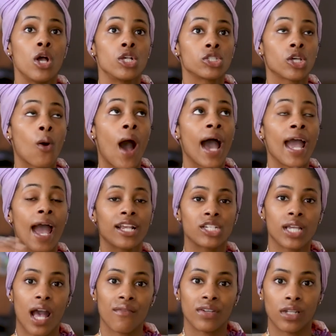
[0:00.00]
So I
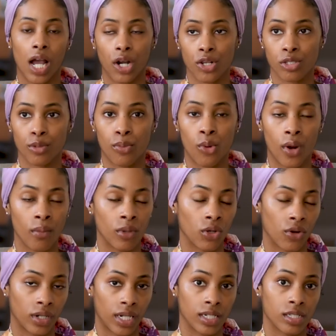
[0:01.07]
actually have a doctor's appointment
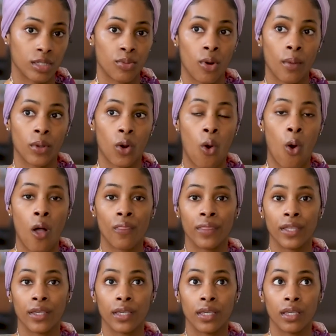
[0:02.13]
or a dentist appointment on
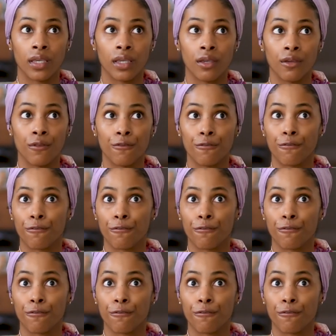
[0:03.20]
the